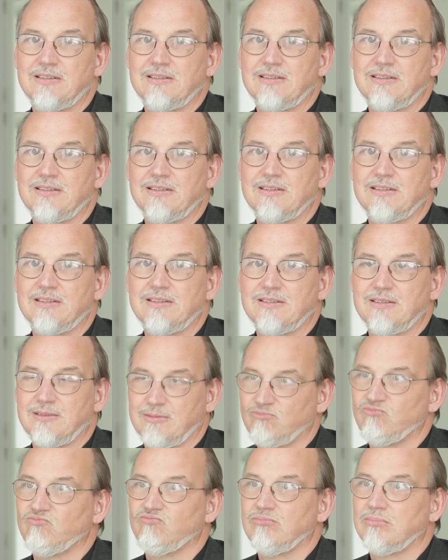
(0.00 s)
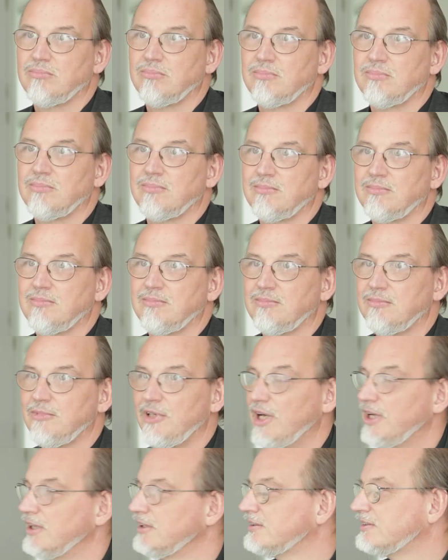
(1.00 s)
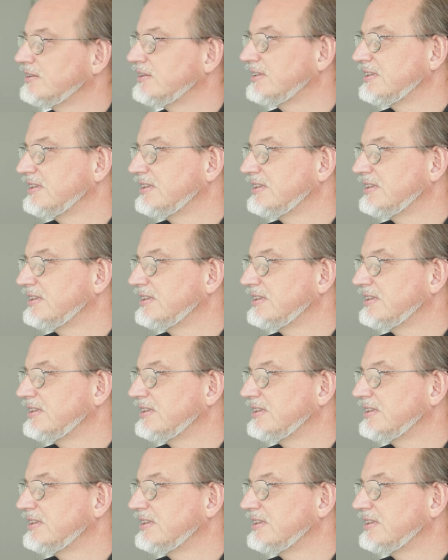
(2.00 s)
yeah, I think, yeah. yeah? It was, is it uh, yeah.